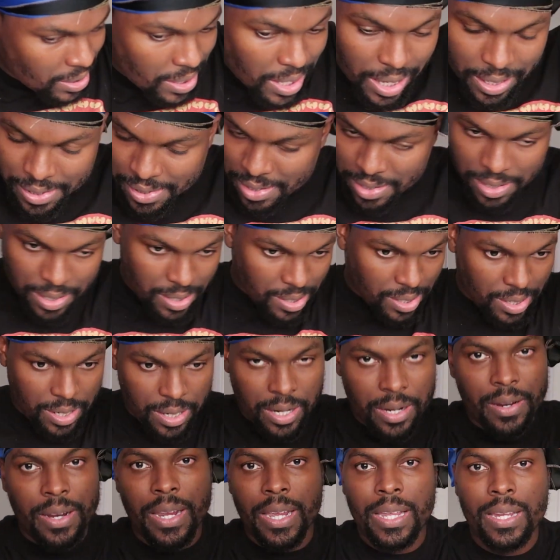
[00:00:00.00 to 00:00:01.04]
nothing,
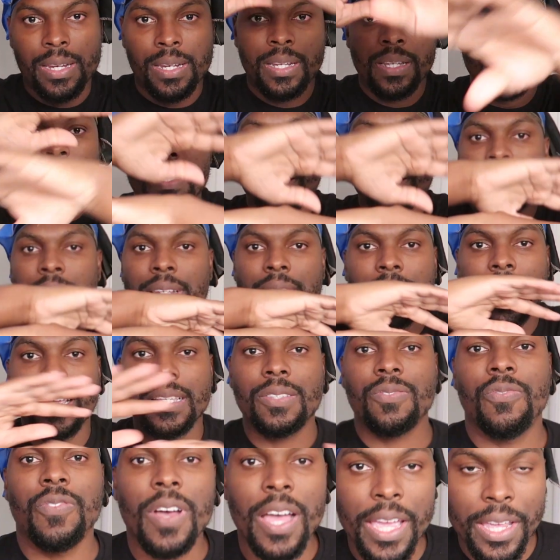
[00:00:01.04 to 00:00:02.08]
all right? That's
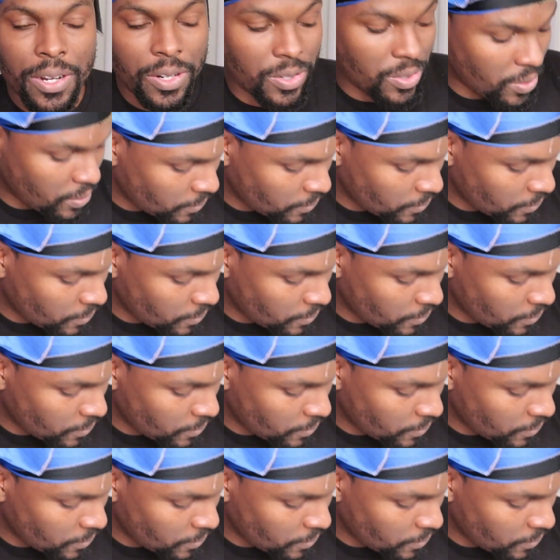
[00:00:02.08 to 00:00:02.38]
final.